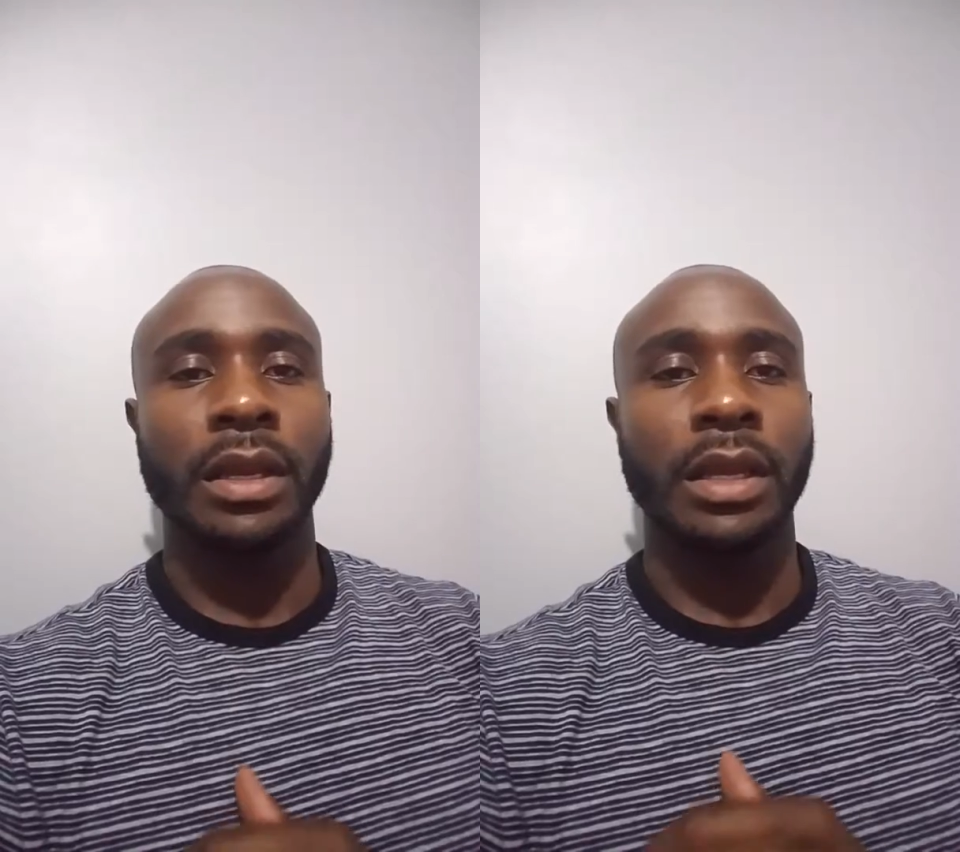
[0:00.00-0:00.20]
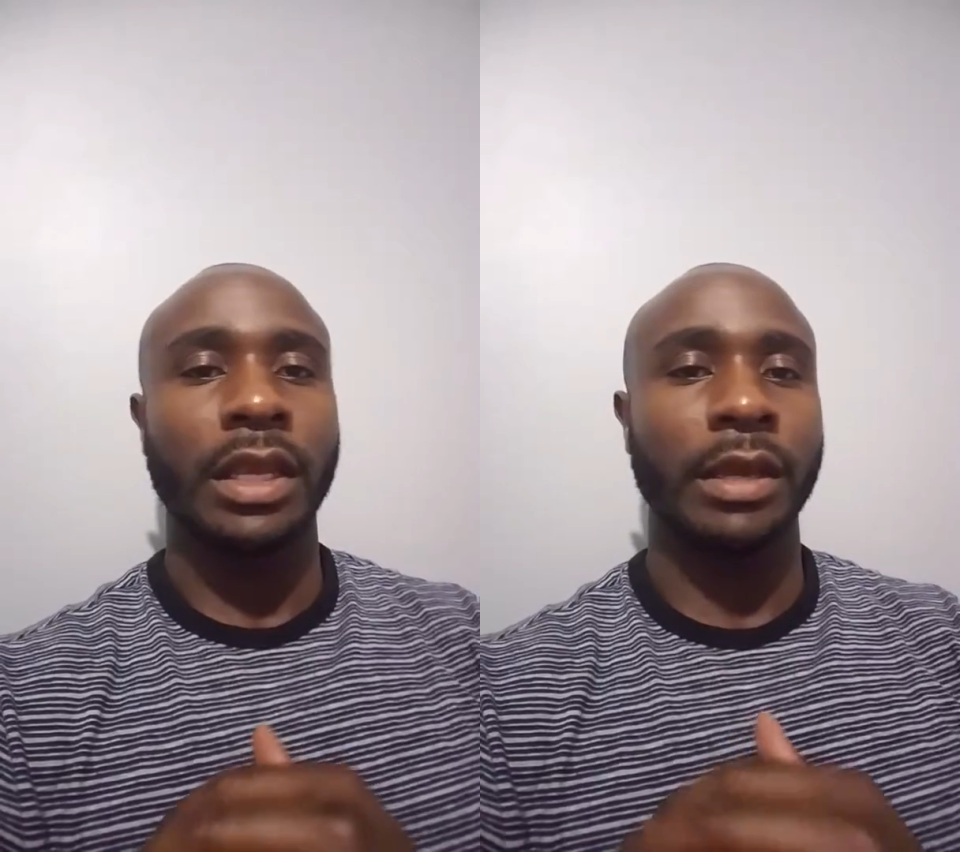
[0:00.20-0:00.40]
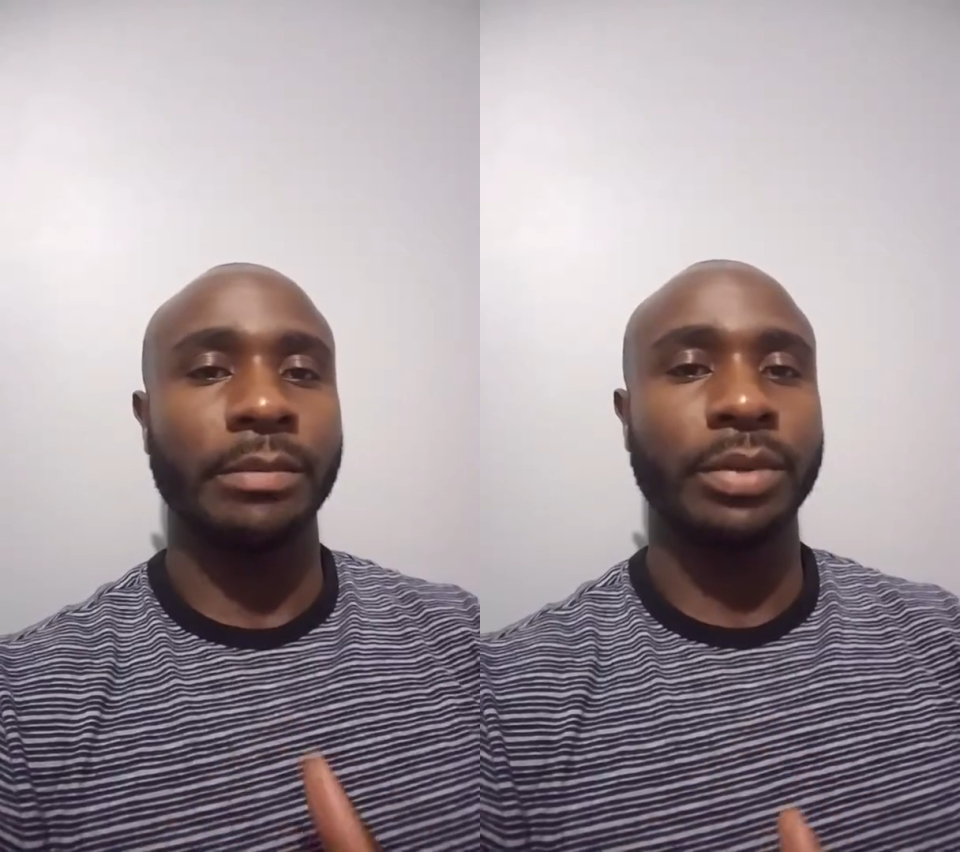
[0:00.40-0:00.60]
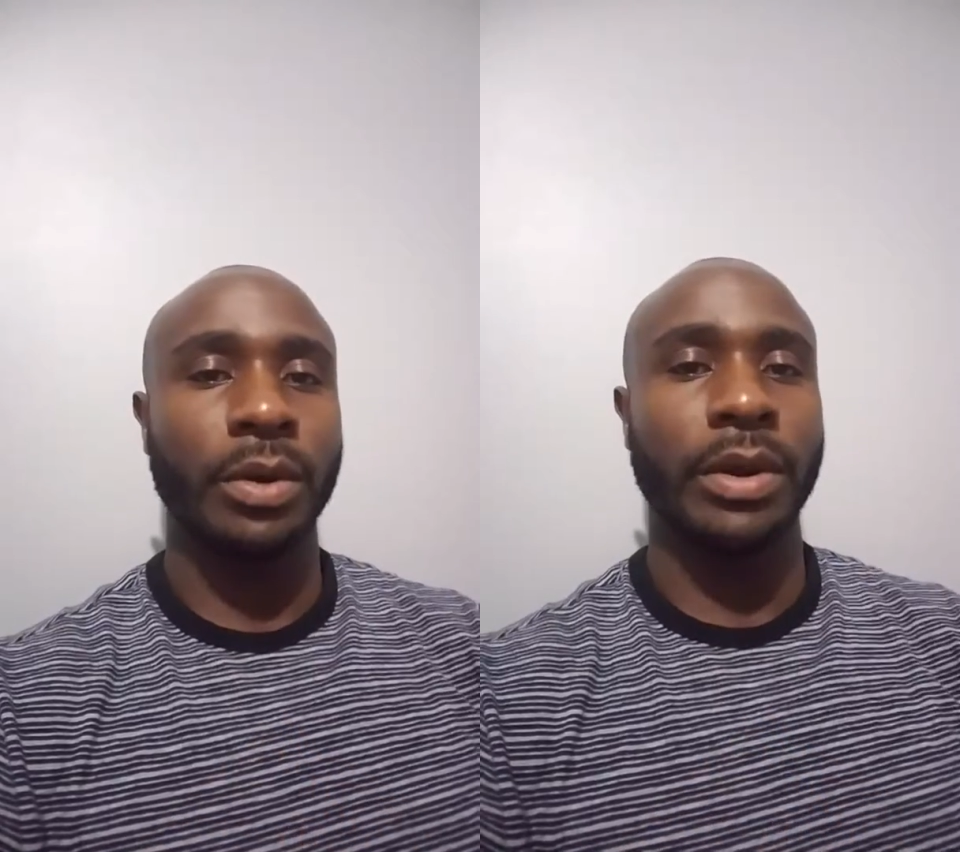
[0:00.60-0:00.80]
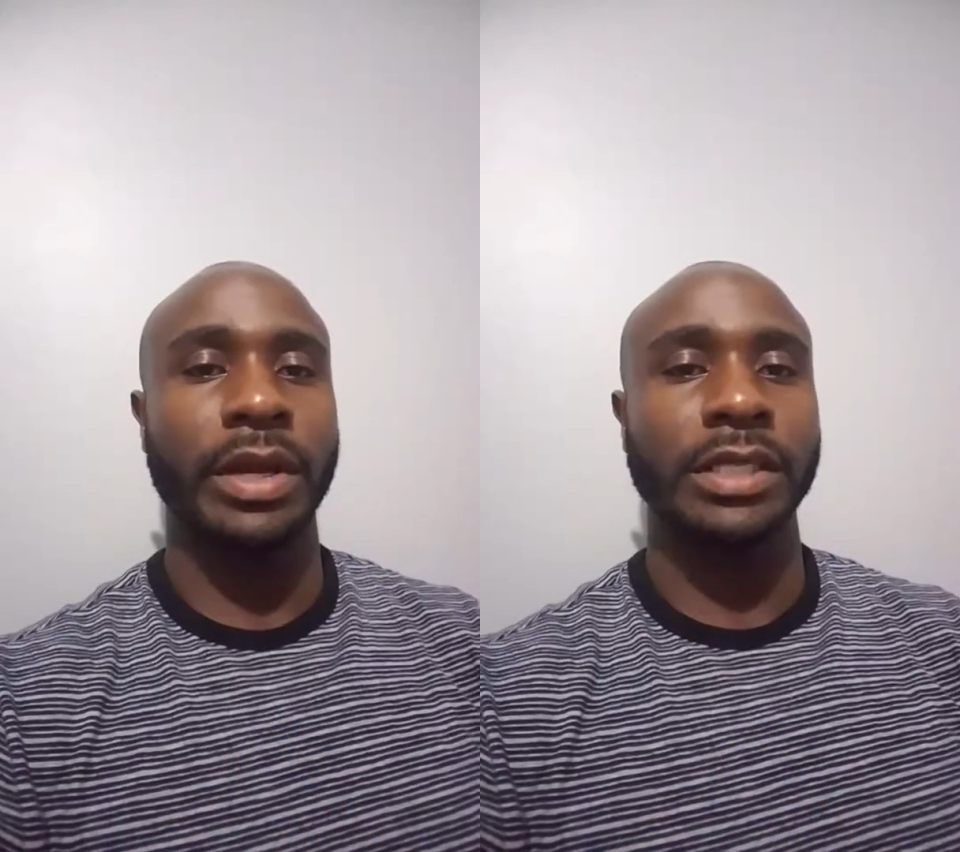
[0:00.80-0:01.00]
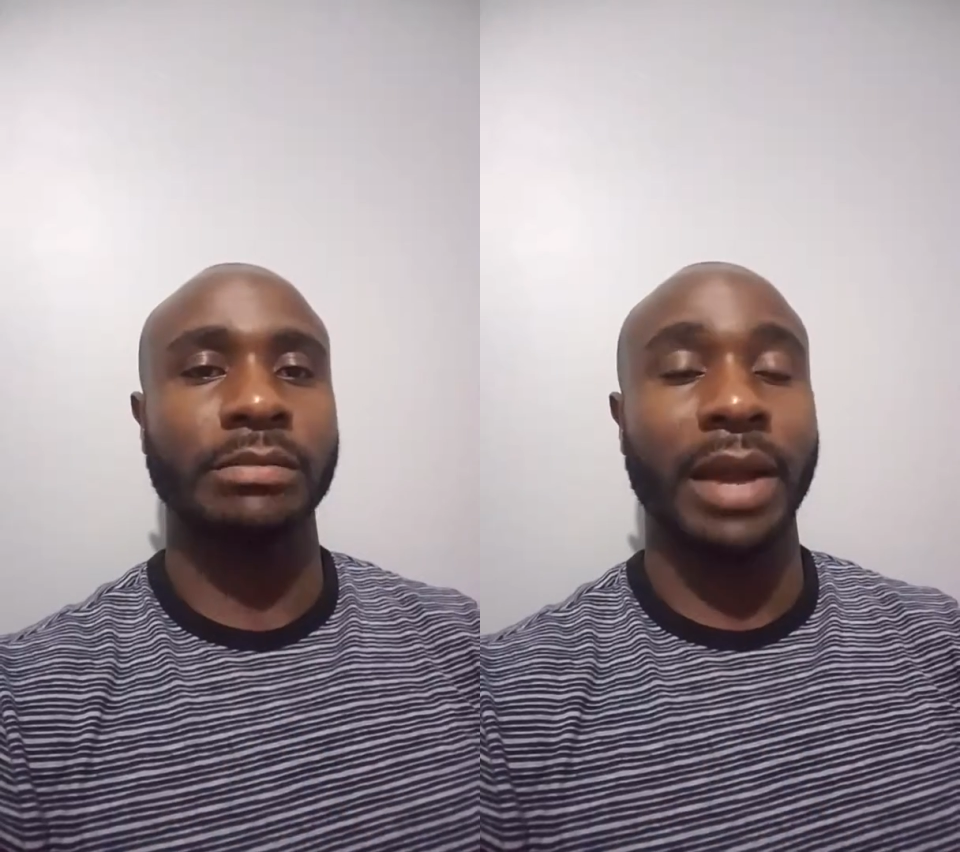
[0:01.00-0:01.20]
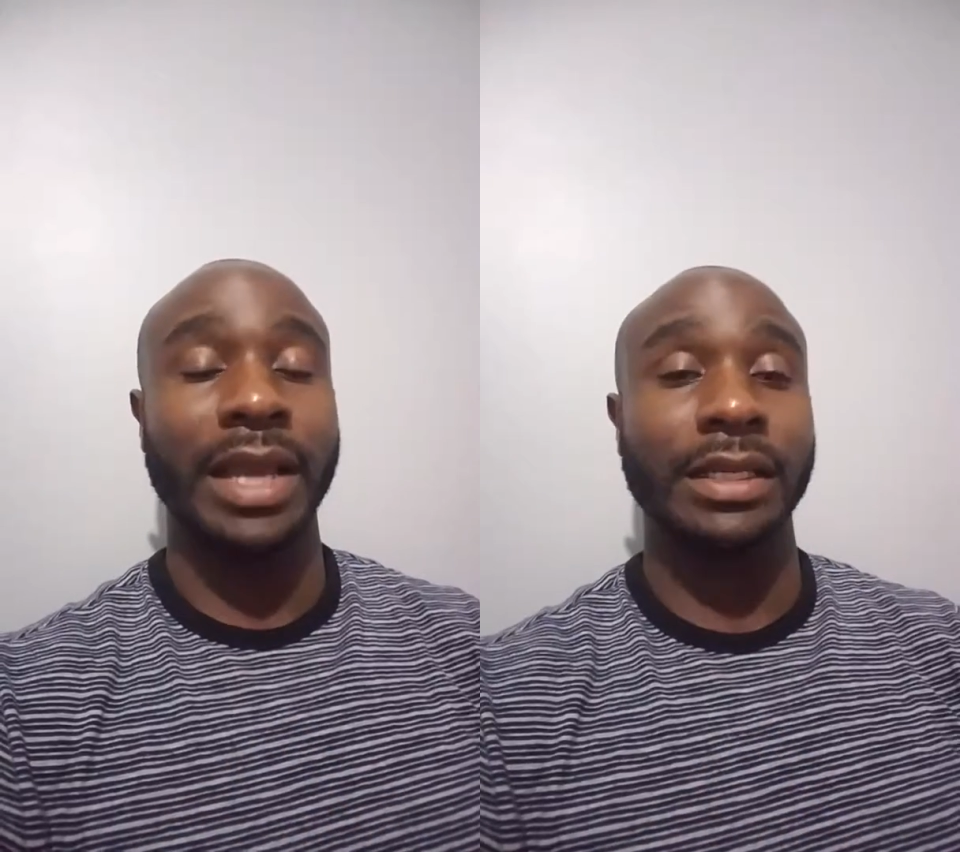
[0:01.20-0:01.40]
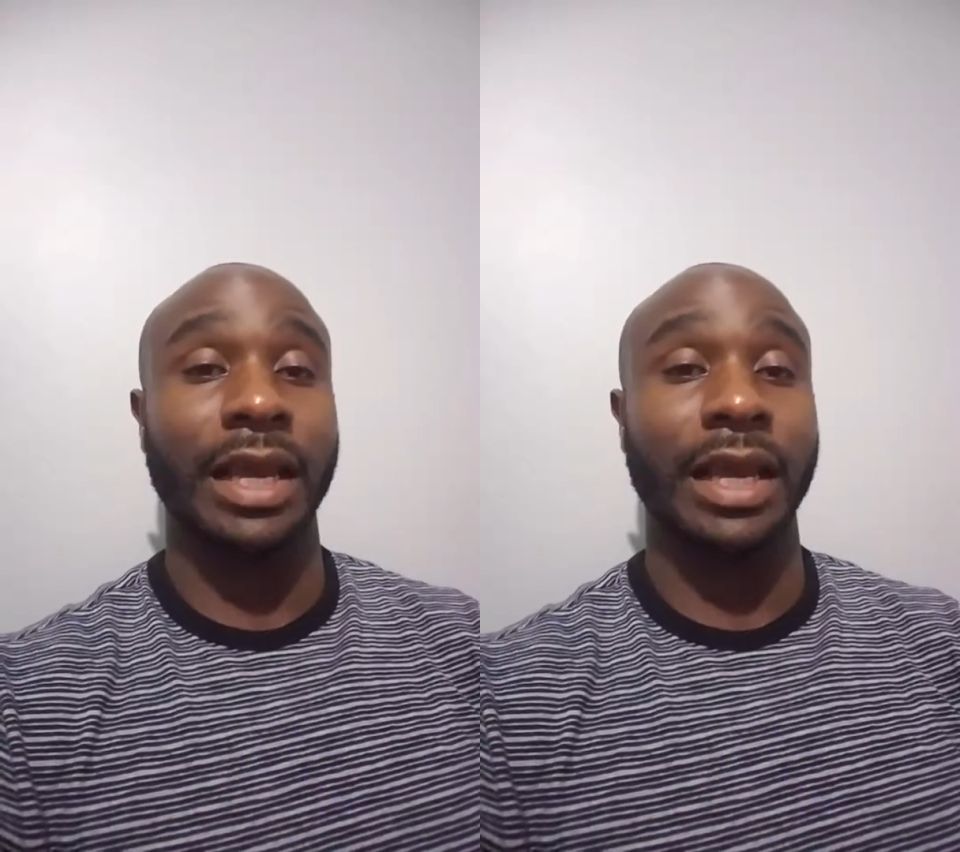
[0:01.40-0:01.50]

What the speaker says: employers might